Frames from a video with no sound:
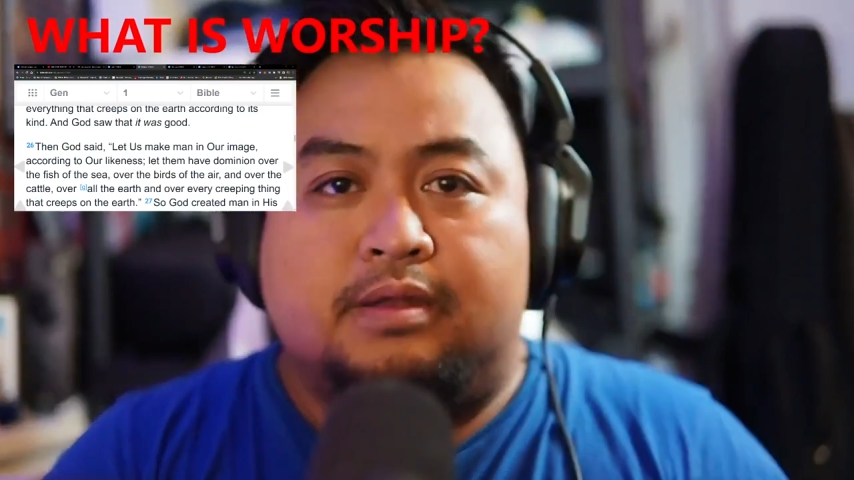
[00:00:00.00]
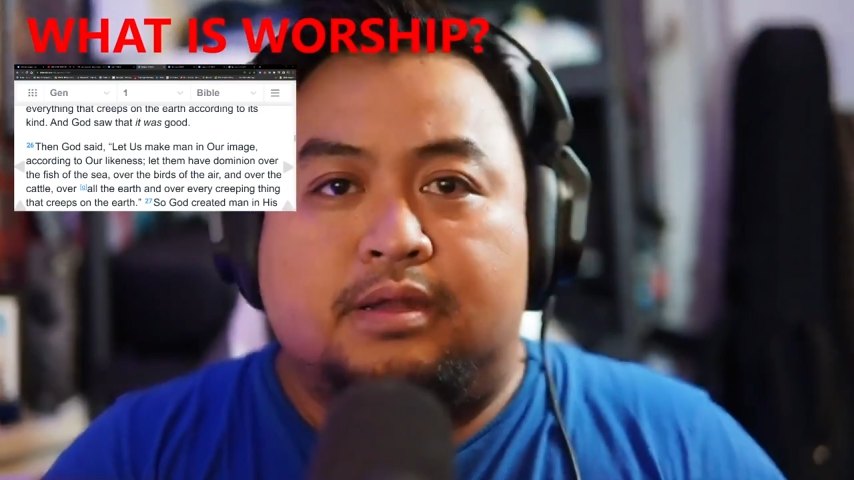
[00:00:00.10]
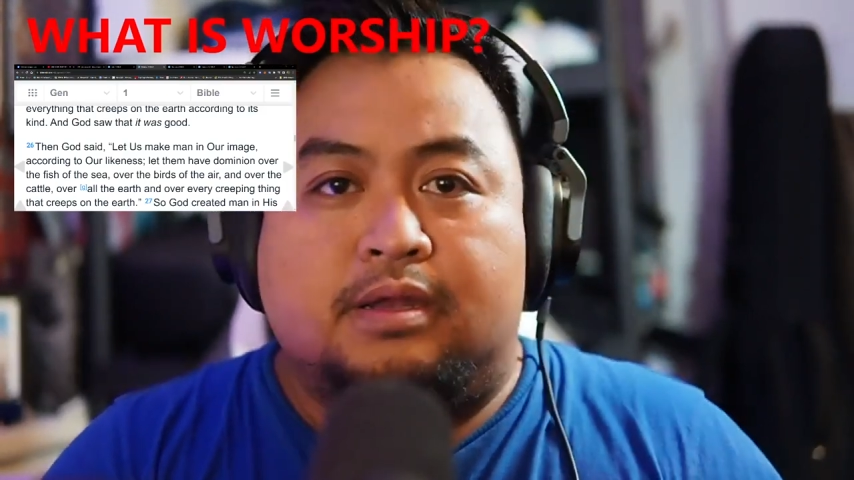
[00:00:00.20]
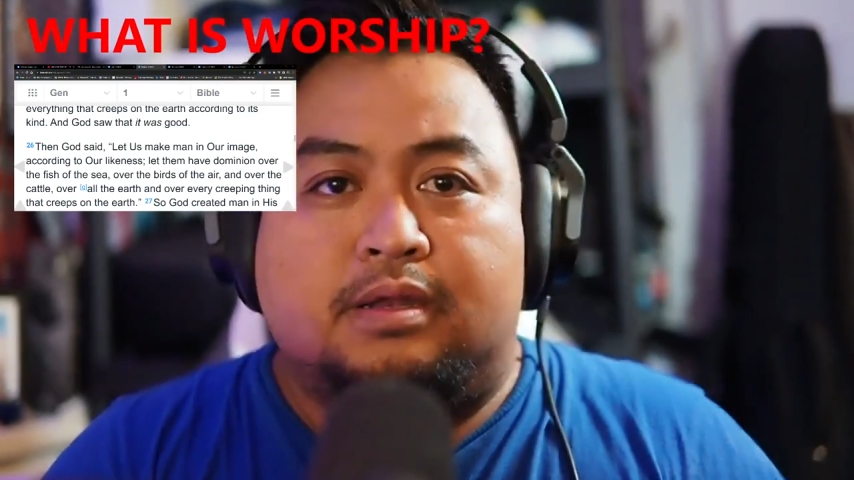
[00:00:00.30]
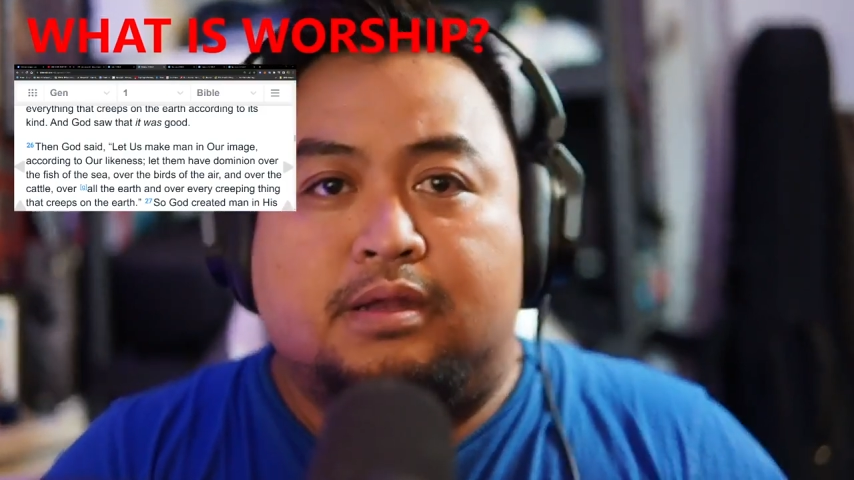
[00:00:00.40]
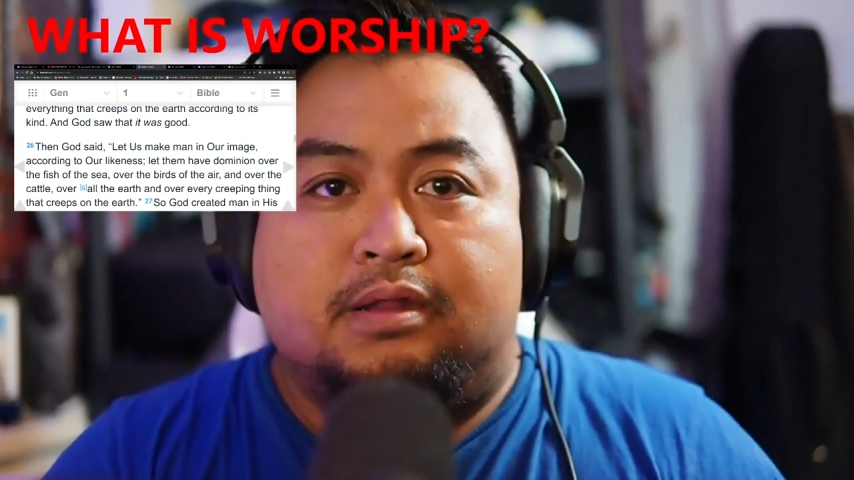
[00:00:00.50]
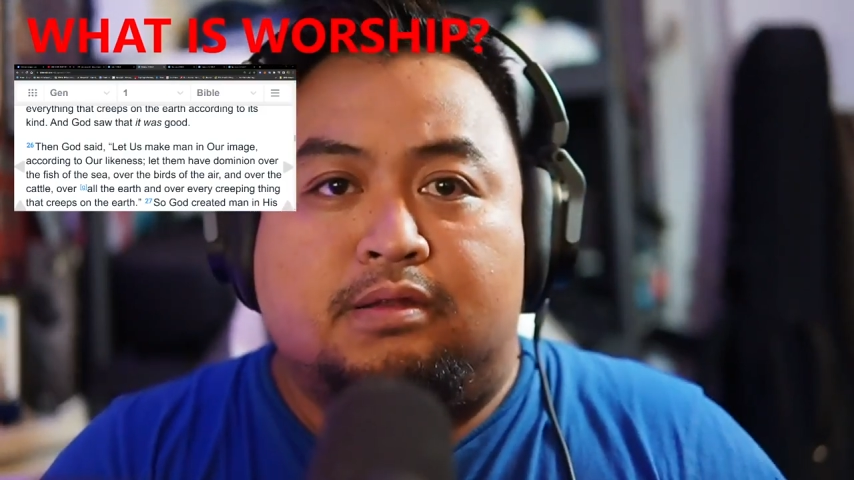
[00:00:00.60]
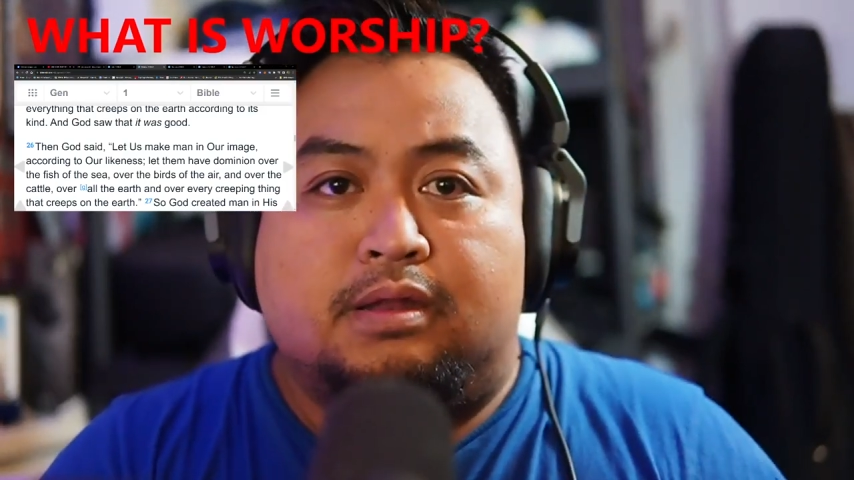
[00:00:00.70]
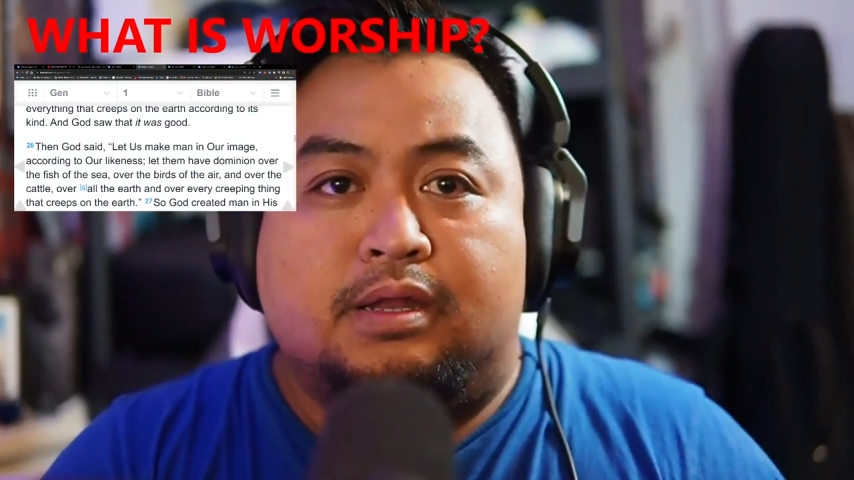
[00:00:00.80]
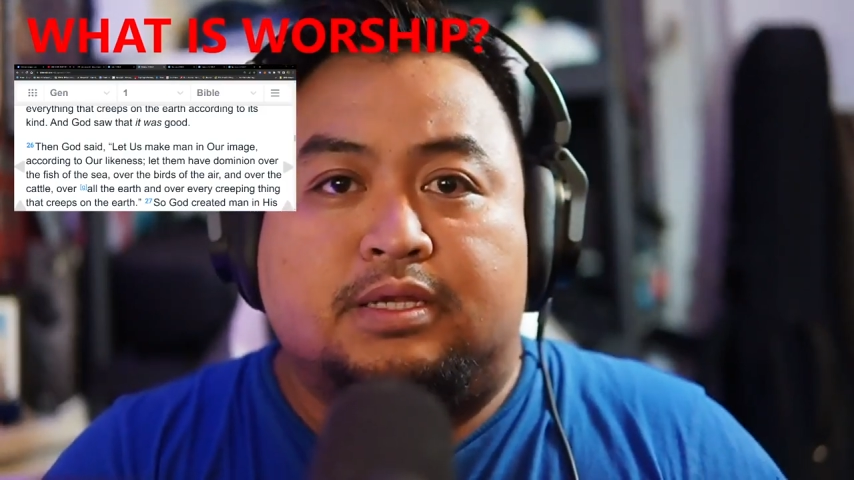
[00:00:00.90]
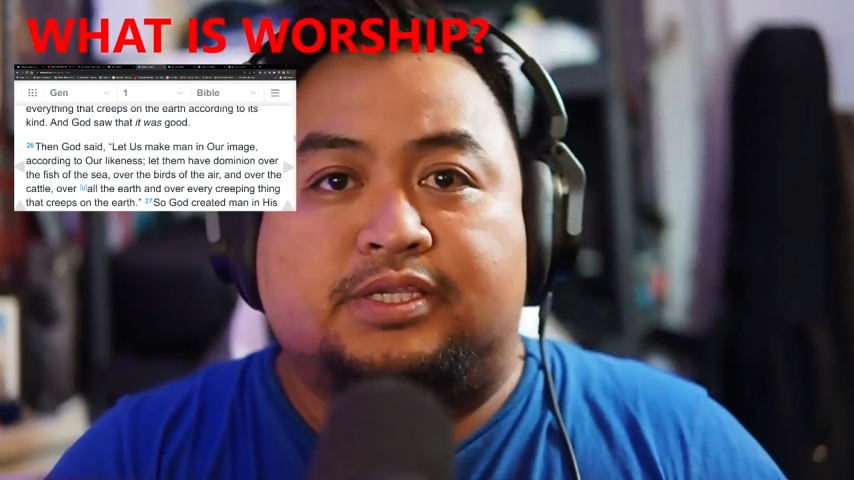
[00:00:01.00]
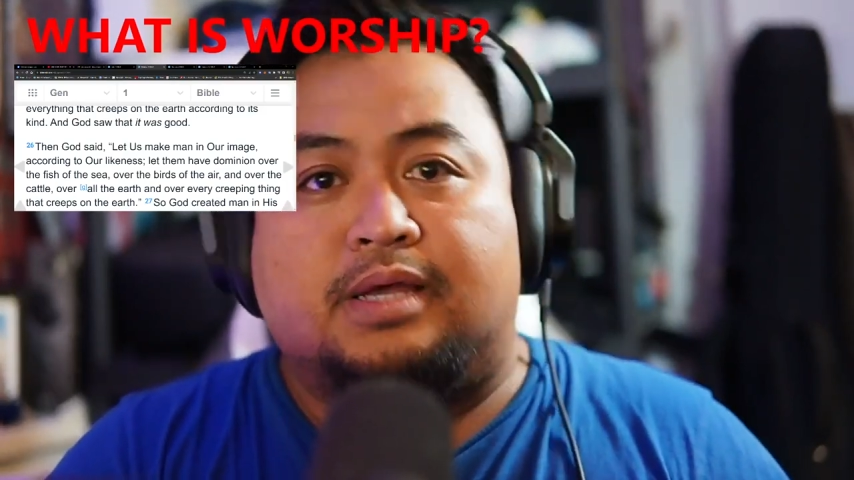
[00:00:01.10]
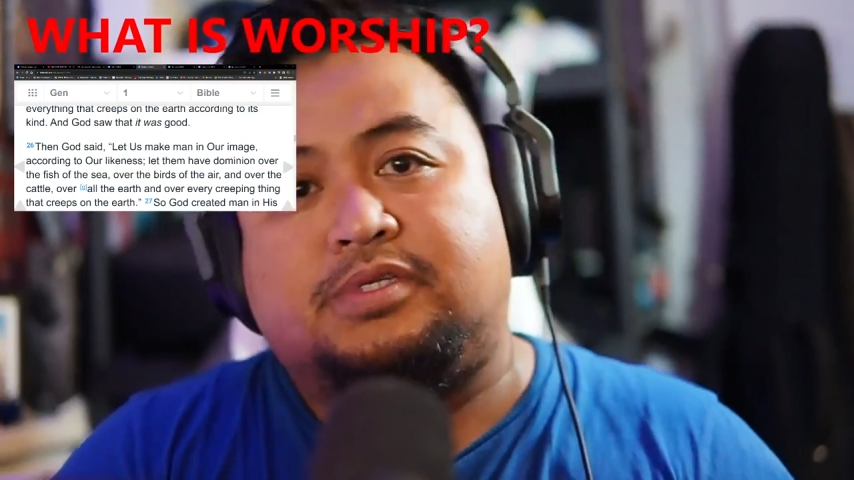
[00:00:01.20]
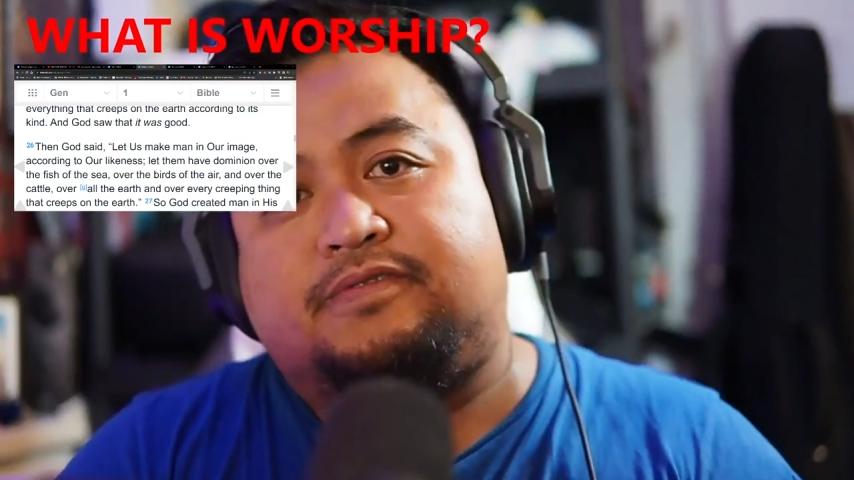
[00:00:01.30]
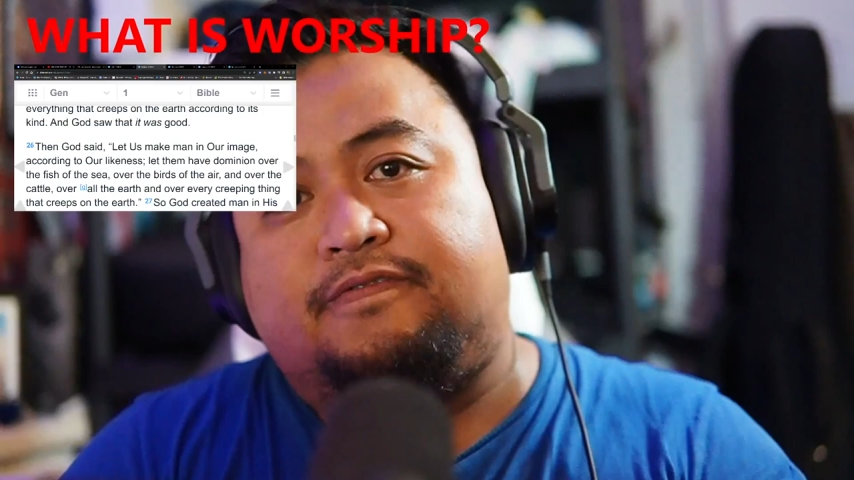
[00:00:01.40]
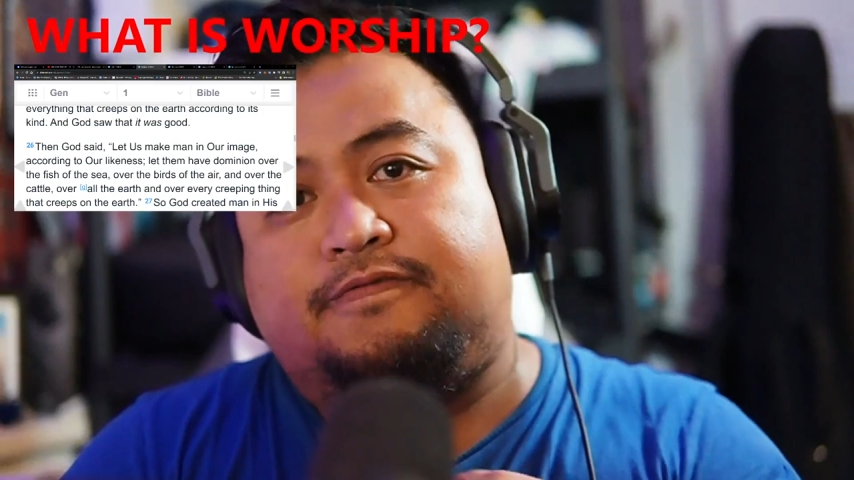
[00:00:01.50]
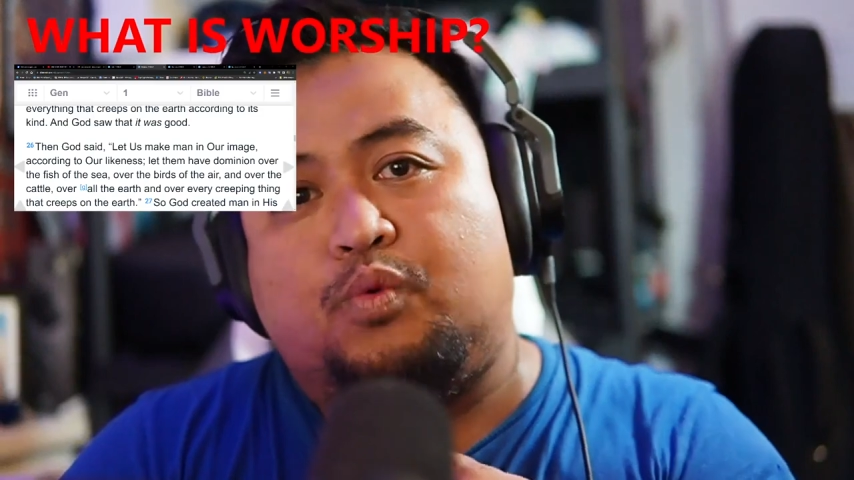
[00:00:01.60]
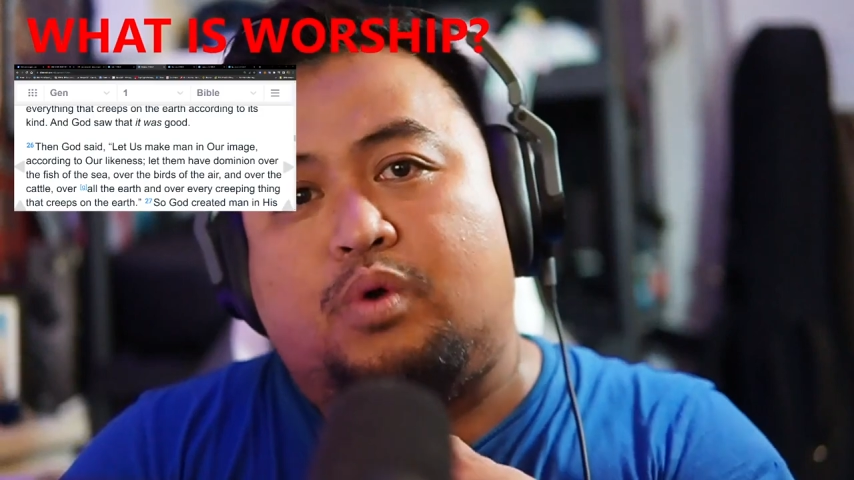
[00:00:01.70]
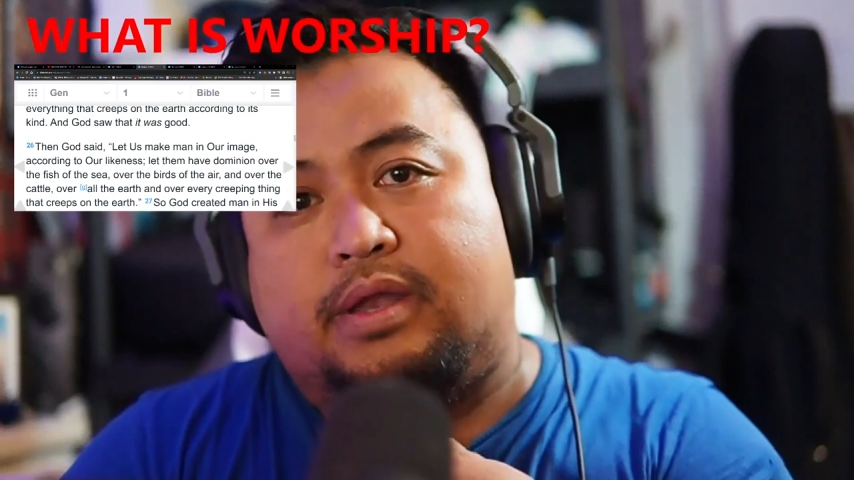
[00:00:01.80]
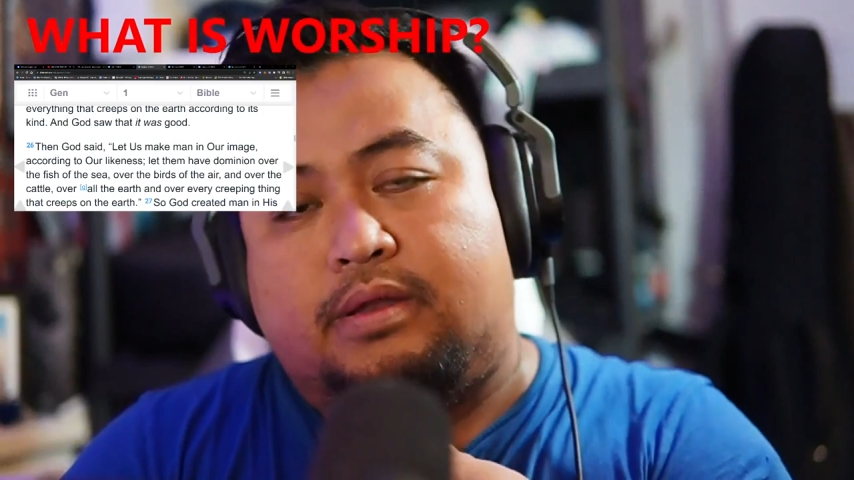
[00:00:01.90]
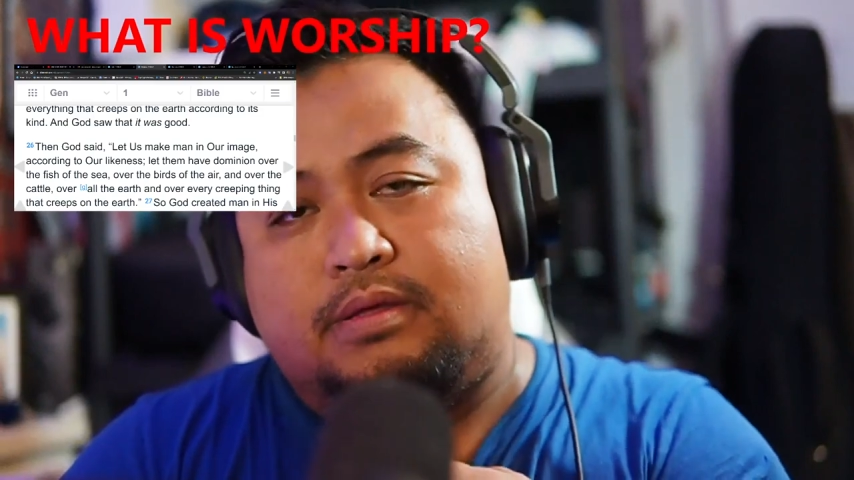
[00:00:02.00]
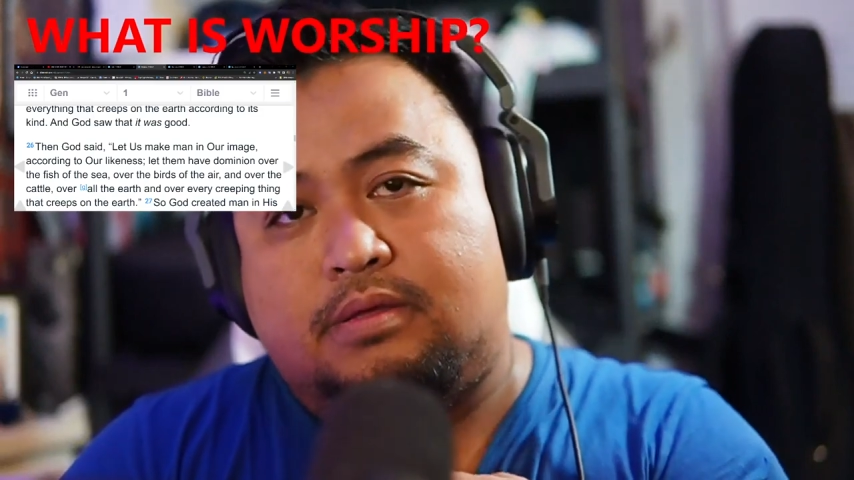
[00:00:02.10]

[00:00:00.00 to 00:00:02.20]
in Psalms 51,